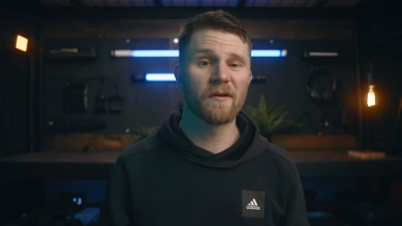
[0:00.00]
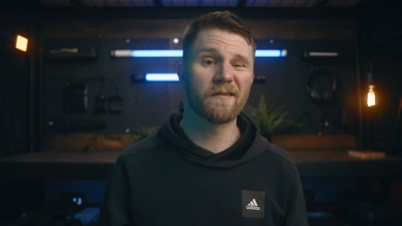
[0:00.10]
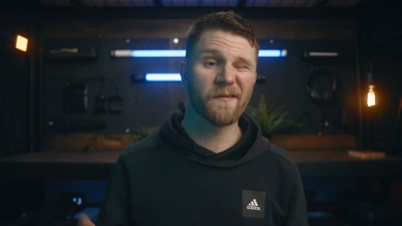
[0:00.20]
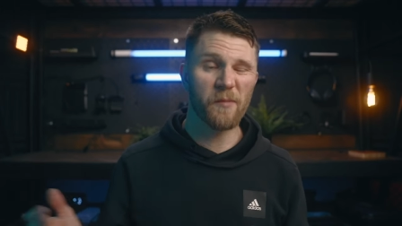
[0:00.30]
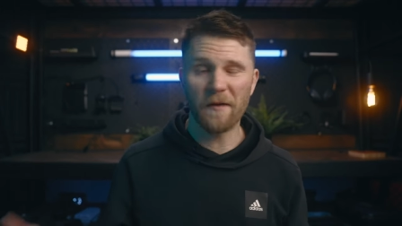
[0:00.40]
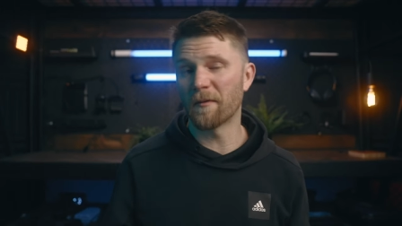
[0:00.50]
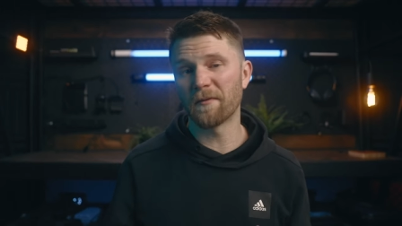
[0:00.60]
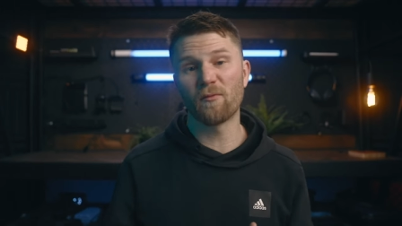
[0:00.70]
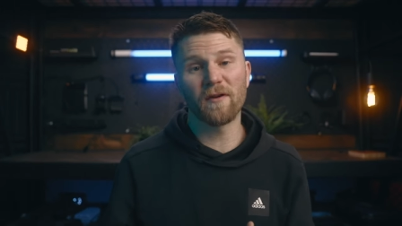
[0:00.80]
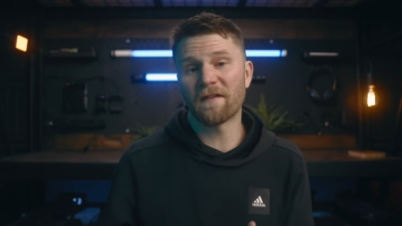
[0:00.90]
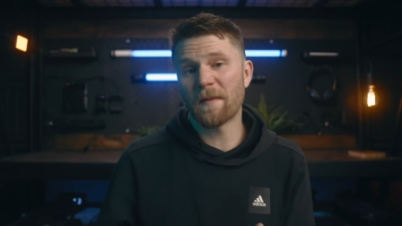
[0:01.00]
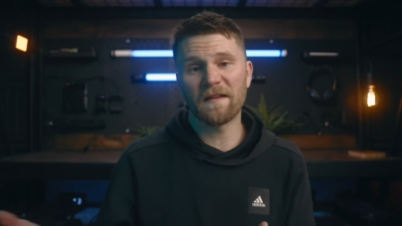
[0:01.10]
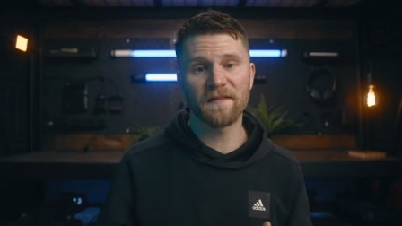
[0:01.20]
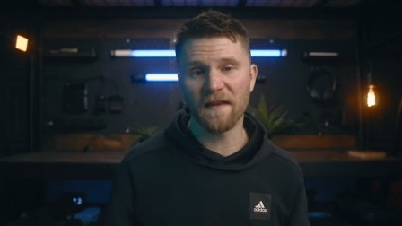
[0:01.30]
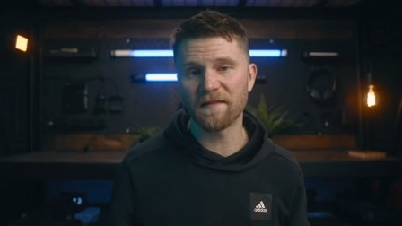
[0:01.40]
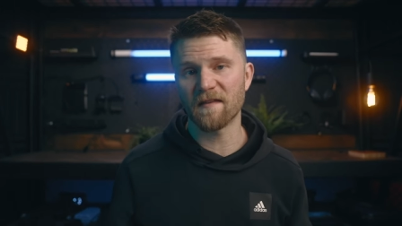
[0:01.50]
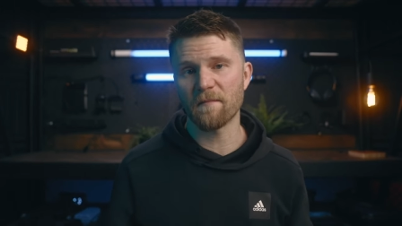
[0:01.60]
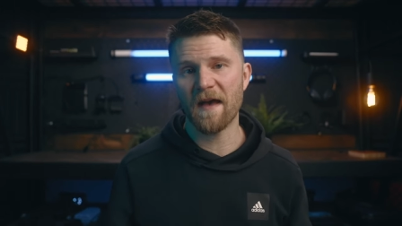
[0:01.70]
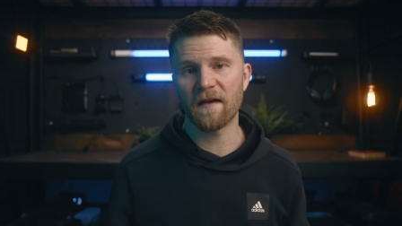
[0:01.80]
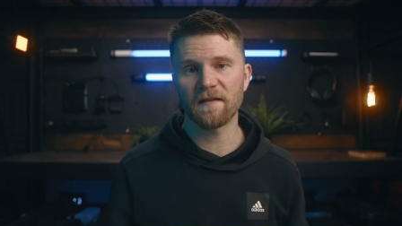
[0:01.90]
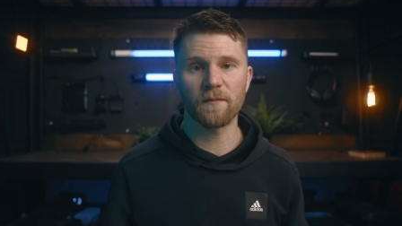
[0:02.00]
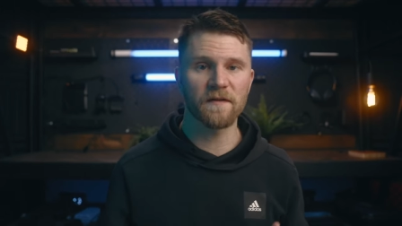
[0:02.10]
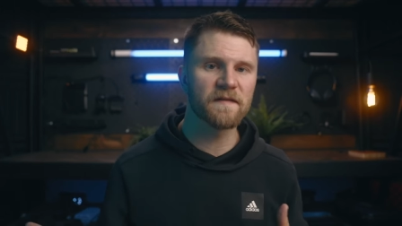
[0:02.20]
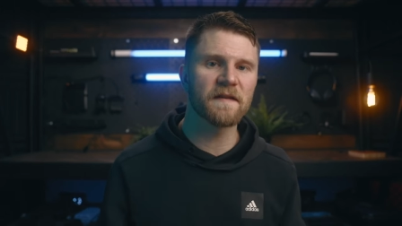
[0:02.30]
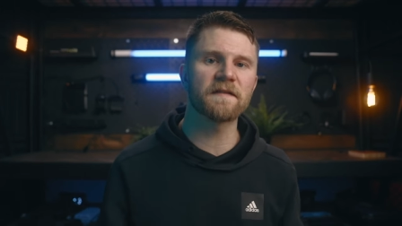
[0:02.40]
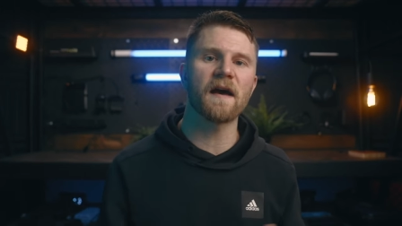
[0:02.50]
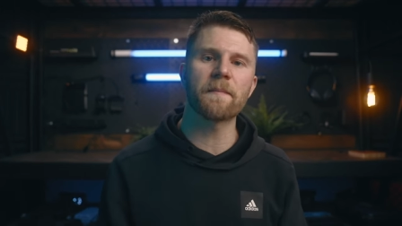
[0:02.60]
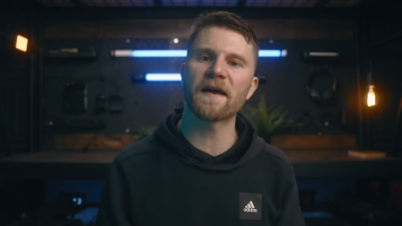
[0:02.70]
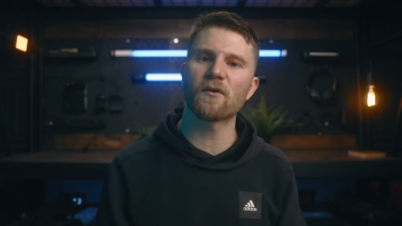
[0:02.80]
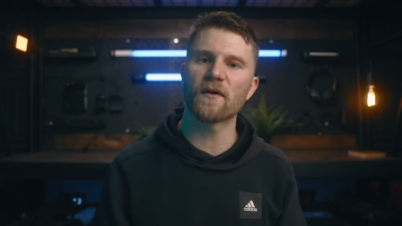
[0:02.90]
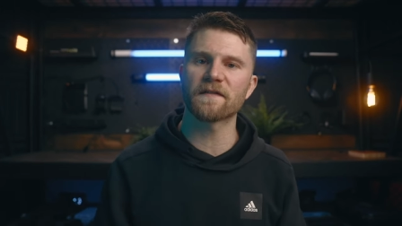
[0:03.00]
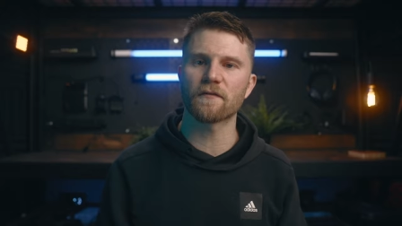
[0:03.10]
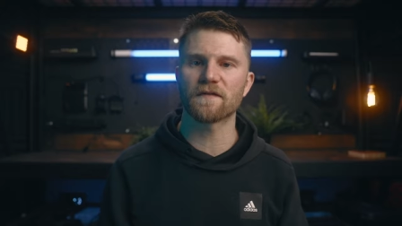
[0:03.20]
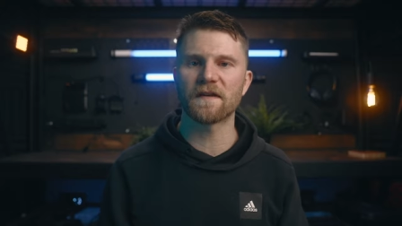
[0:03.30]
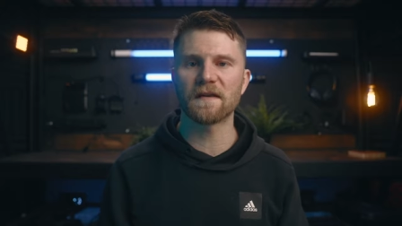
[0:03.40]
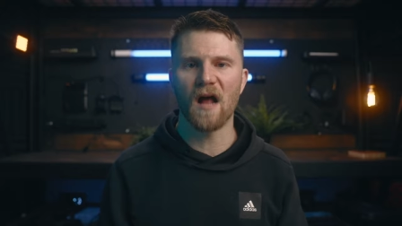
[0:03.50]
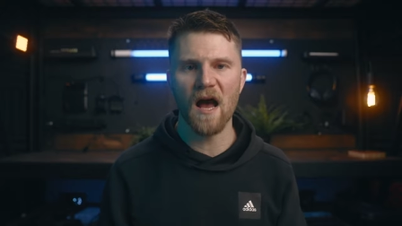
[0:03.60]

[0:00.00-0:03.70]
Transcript: Well, it probably wouldn't have made sense in the past, but since iPadOS 13,